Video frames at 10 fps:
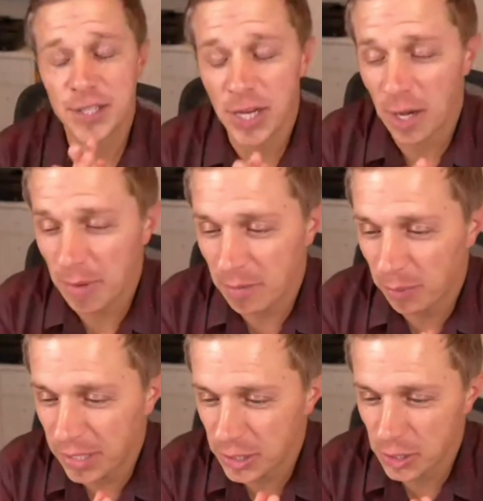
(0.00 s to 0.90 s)
Ladies and
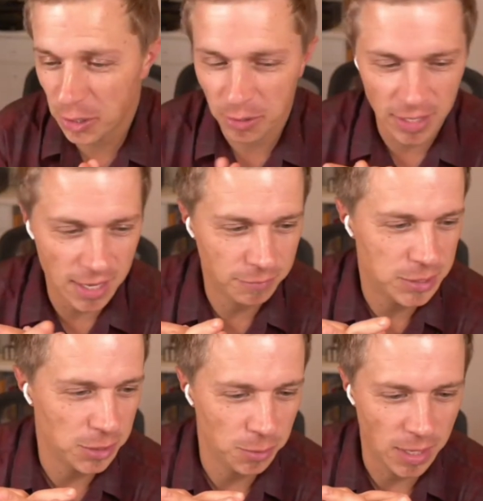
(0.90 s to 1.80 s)
gentlemen, please show your
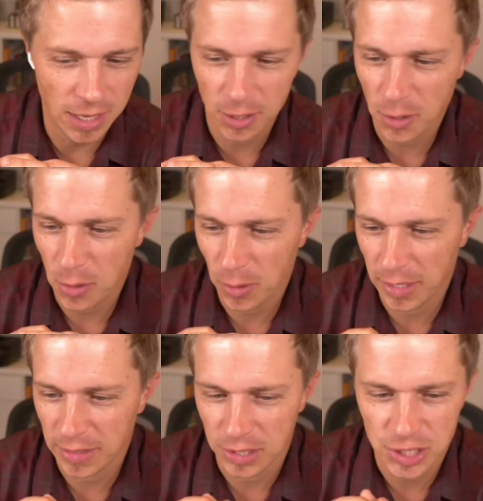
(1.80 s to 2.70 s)
love to uh,
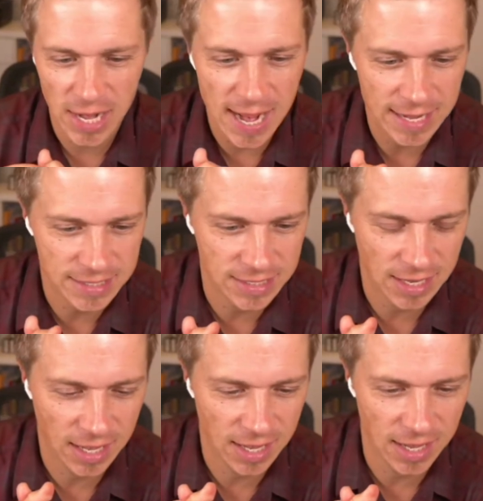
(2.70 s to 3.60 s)
Cole in the
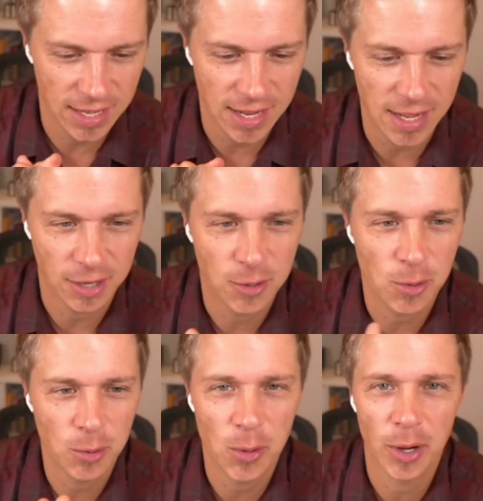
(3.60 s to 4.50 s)
chat, and
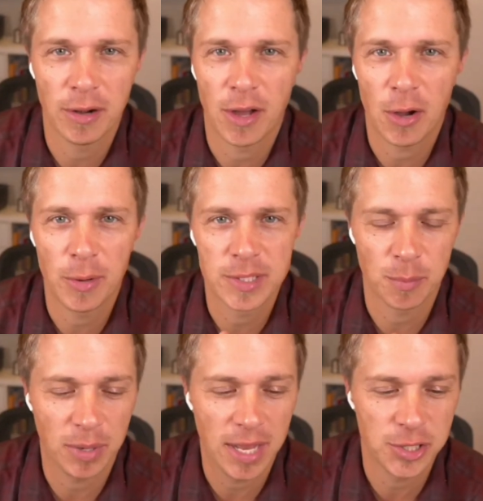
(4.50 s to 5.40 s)
uh, Cole Gordon,
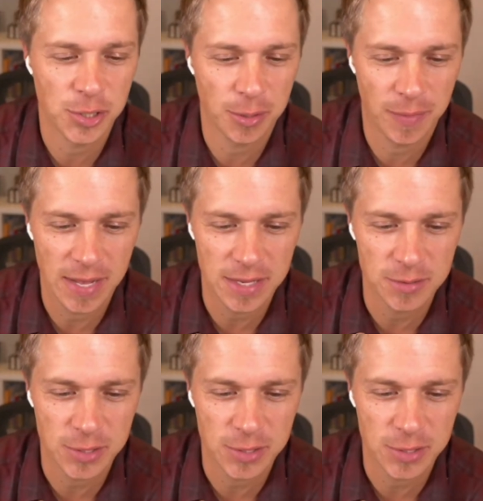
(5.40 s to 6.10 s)
always a pleasure.